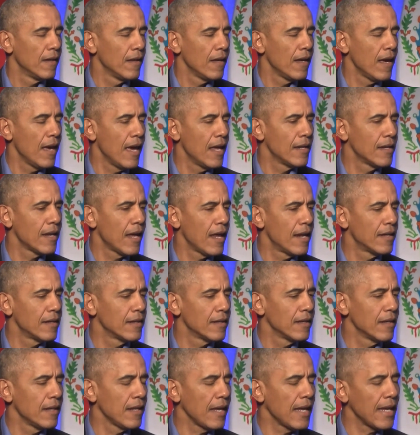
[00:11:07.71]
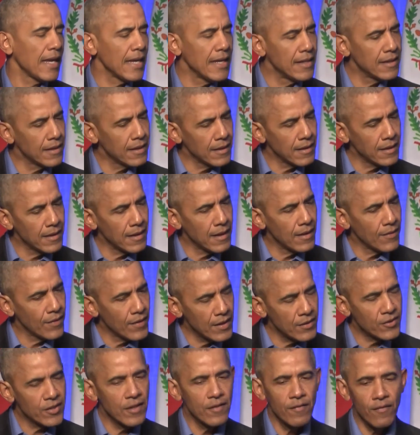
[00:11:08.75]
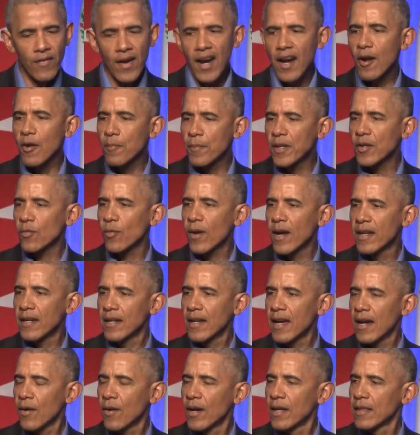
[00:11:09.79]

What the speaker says: And in this environment right now,